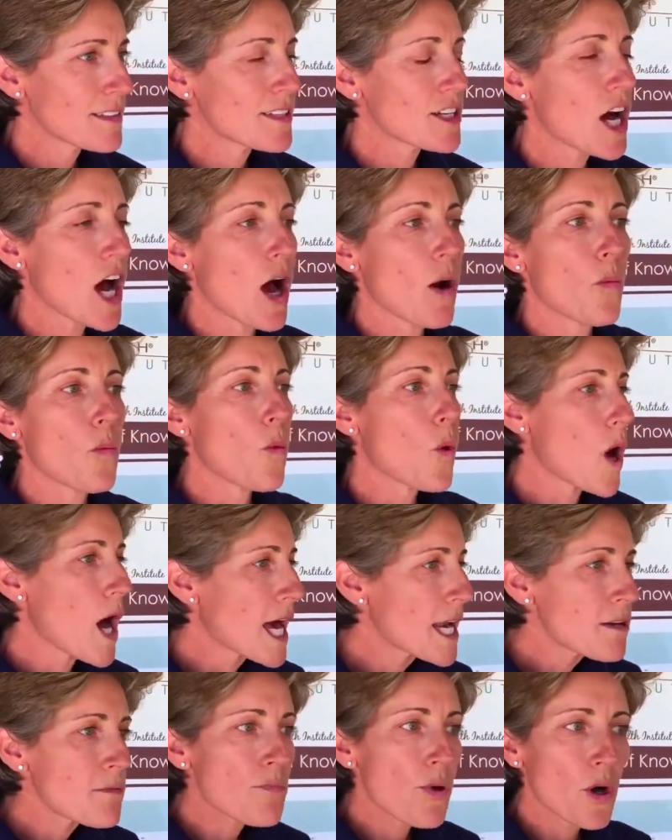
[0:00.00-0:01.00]
Not
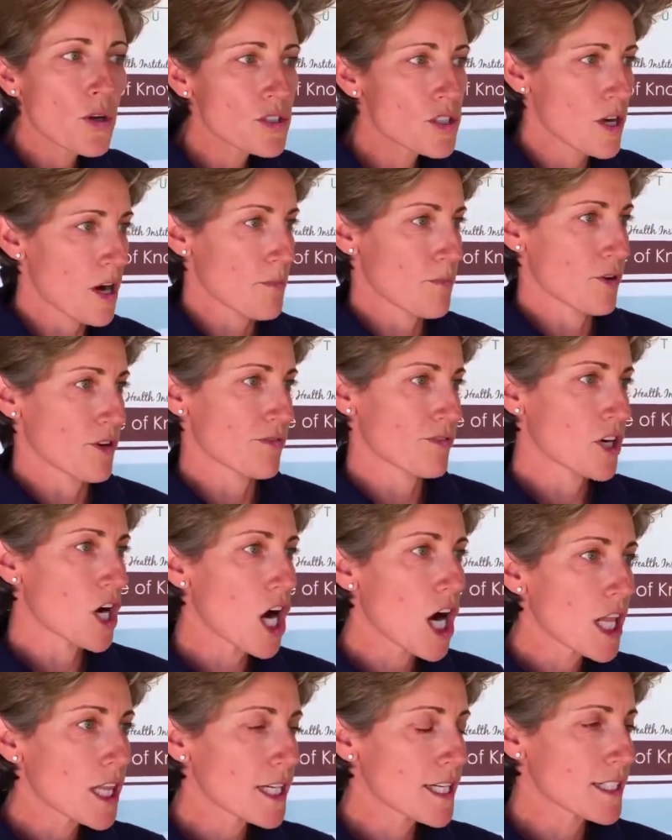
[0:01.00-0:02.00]
one post-operative
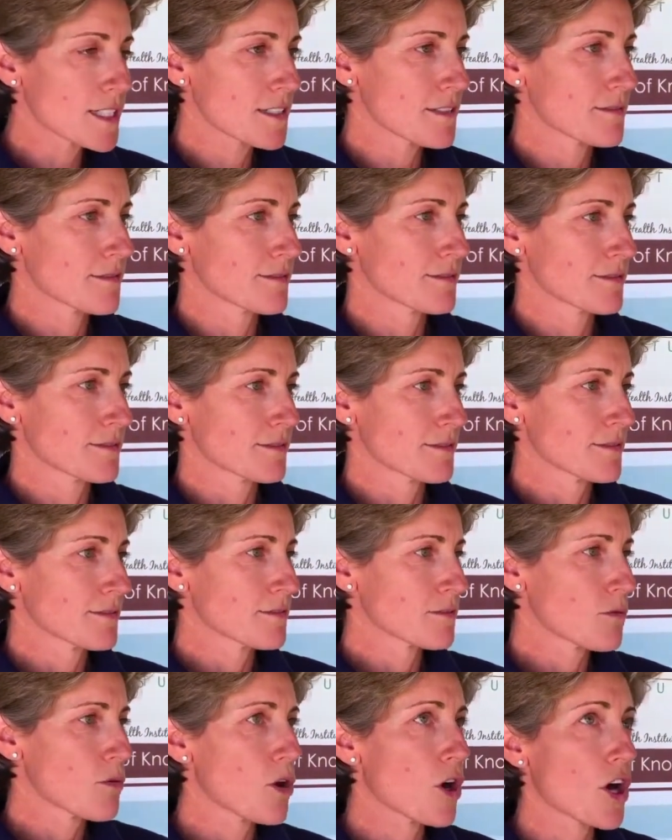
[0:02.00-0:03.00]
colic.
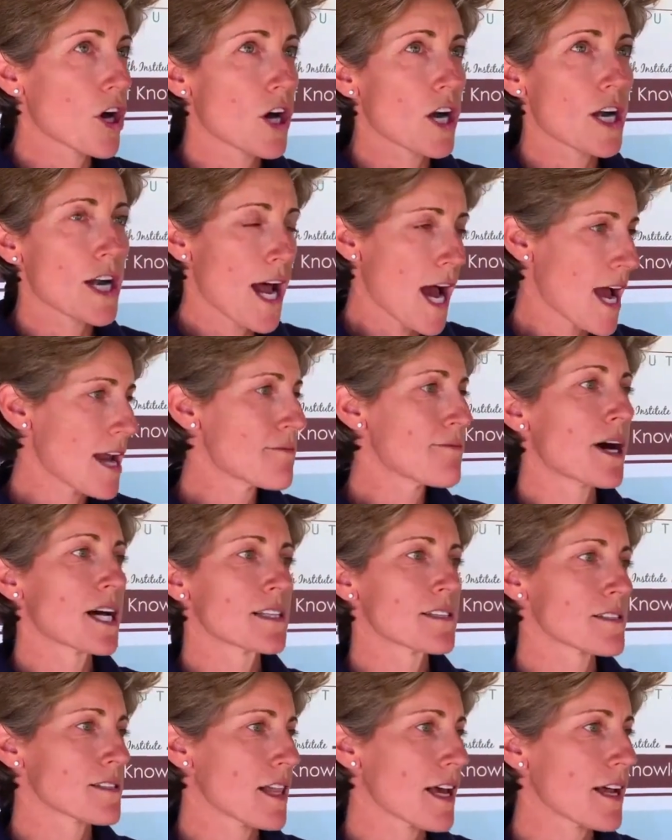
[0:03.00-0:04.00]
We're 9
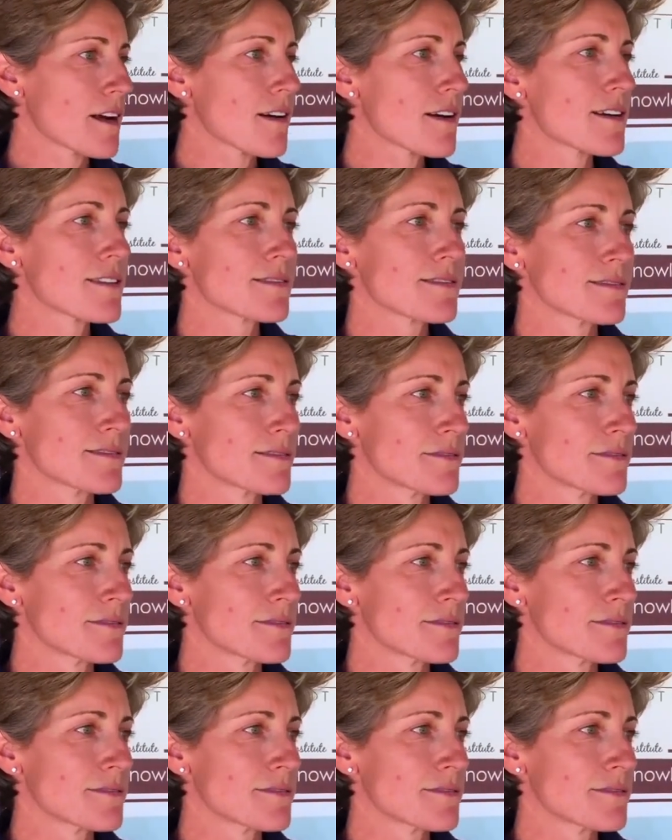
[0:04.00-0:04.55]
months later."